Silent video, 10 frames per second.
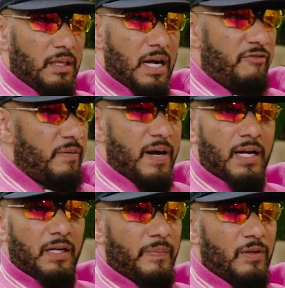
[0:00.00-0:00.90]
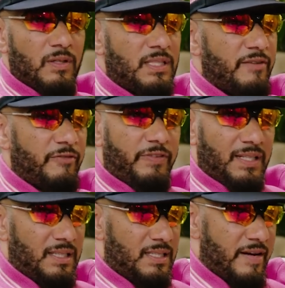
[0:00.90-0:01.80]
everybody would be on seven
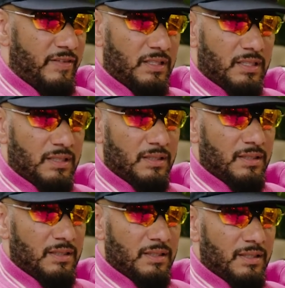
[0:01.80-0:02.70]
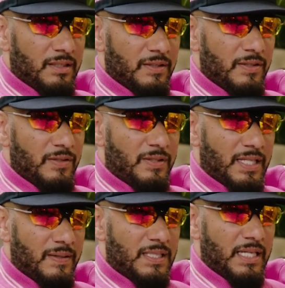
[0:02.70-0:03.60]
fifty-sevens. Mm. You
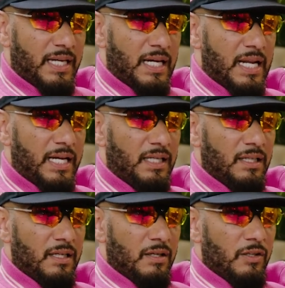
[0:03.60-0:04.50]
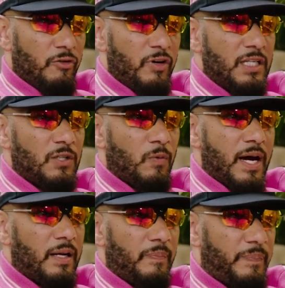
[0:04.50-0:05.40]
see what I'm saying? Like, the reason
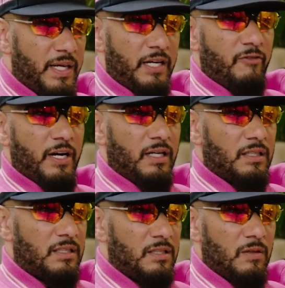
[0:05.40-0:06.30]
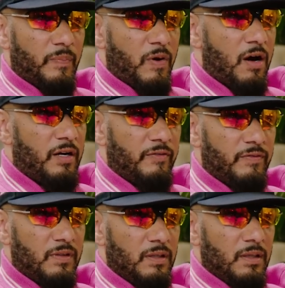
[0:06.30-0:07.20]
why the penny rate is still a part of
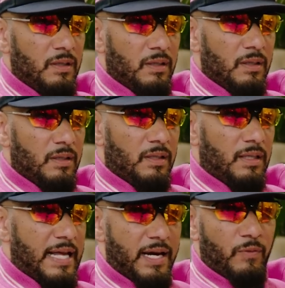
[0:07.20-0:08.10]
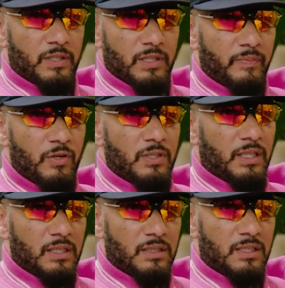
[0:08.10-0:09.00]
the language in
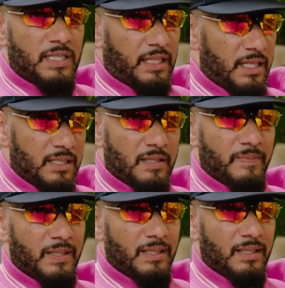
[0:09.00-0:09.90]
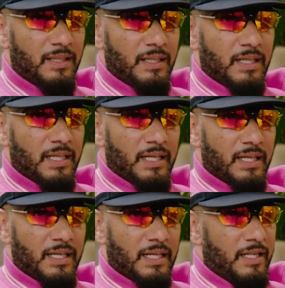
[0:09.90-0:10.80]
music is sickening to me.
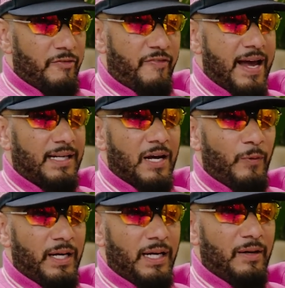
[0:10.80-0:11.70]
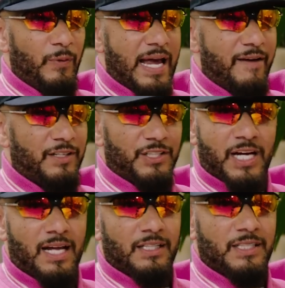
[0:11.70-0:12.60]
And the fact that we ain't, we haven't
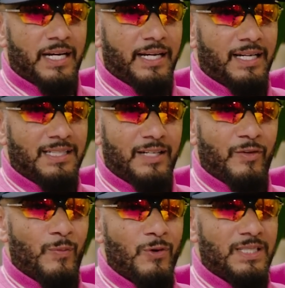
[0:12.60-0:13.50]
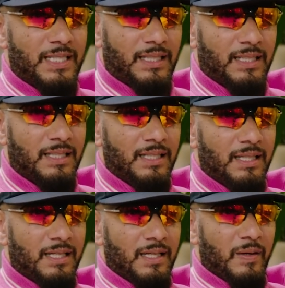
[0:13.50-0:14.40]
challenged that yet is even more sickening.
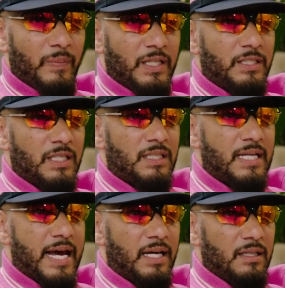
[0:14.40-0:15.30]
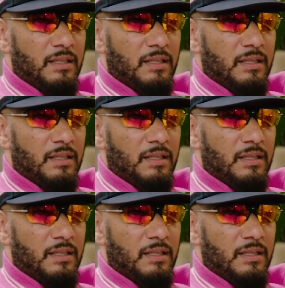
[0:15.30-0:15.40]
But it's just that